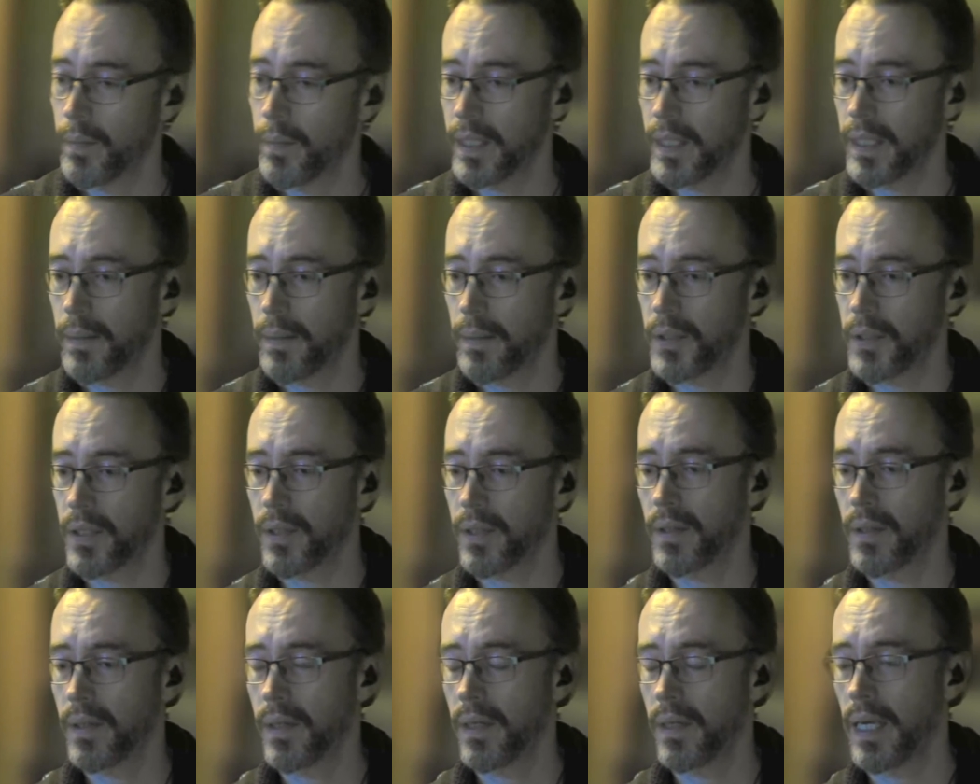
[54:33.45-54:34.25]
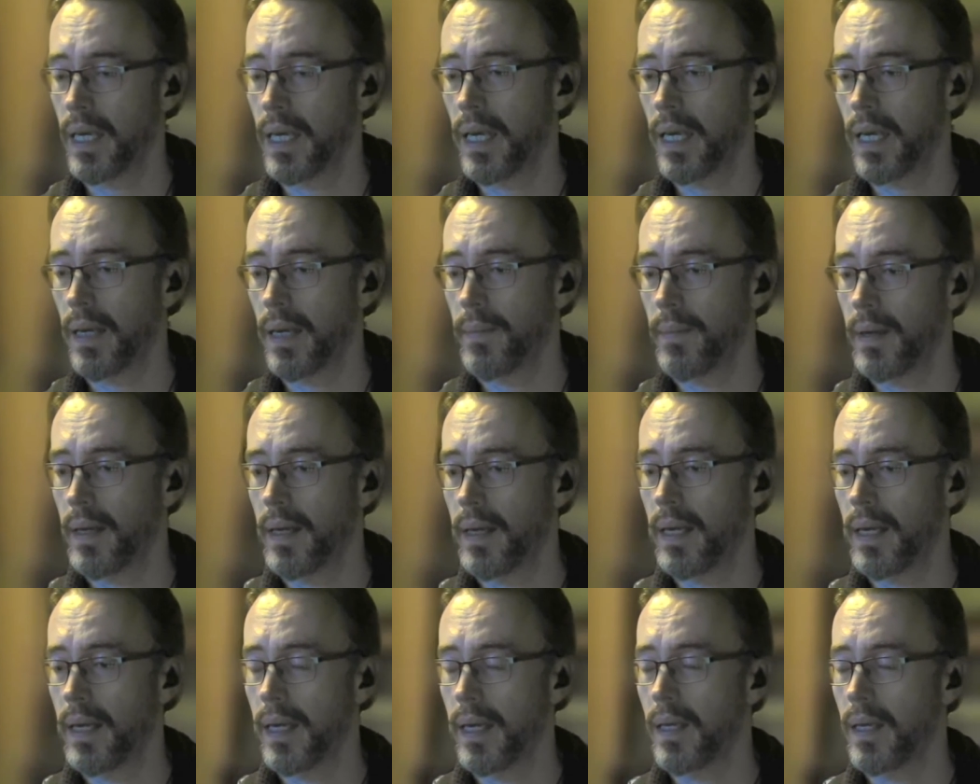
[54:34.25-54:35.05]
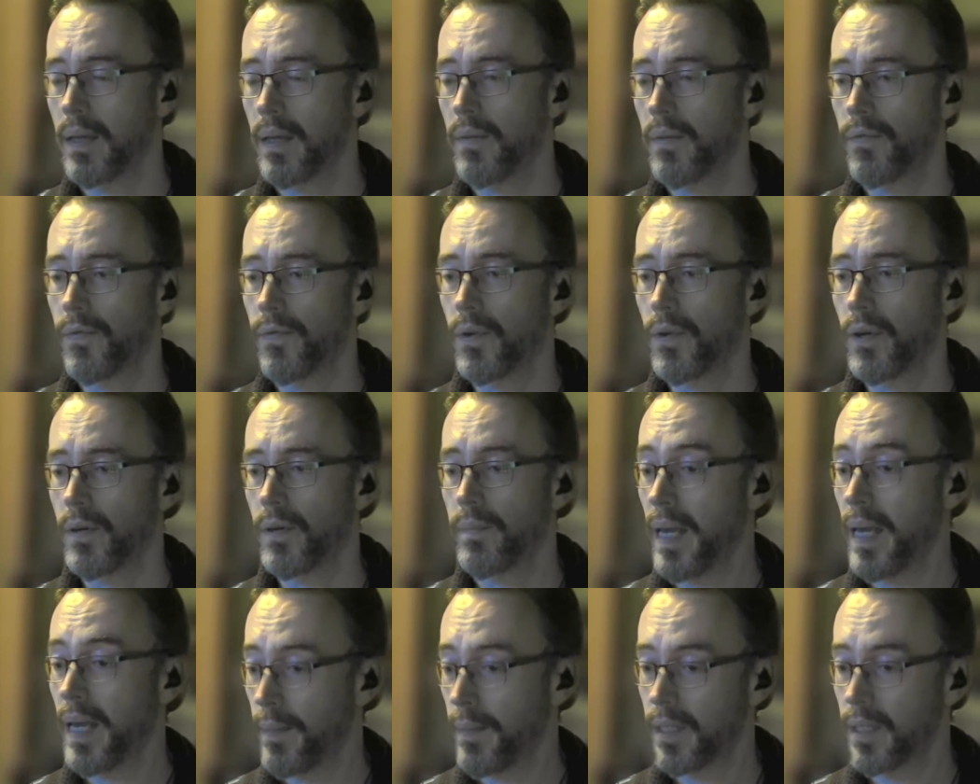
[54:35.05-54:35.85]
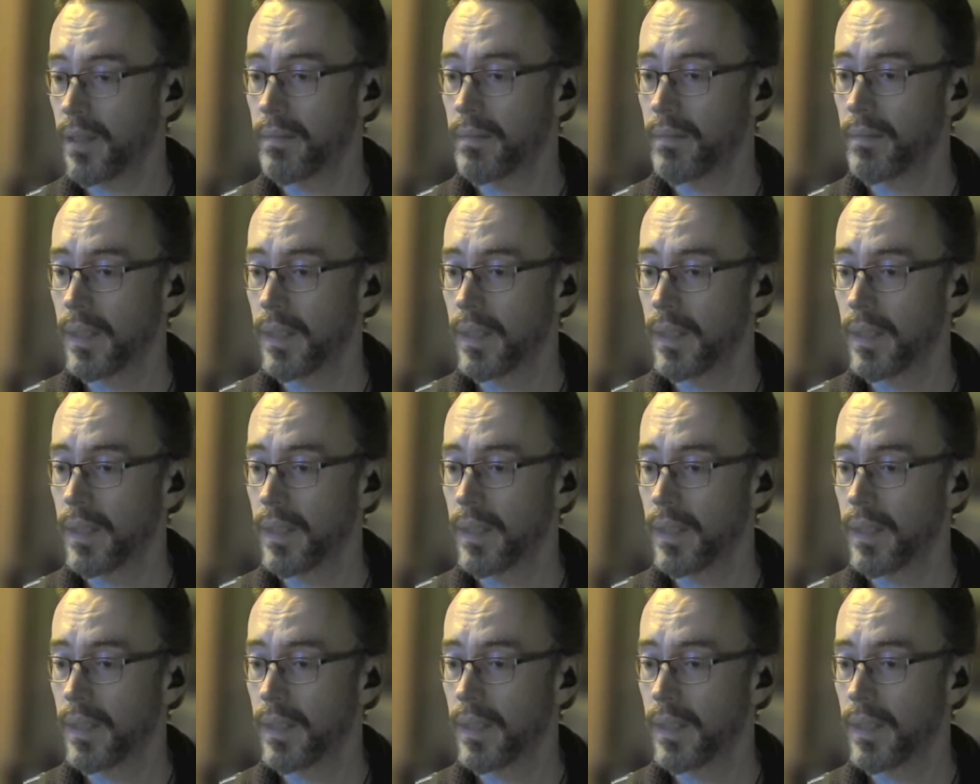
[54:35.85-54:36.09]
option for payment.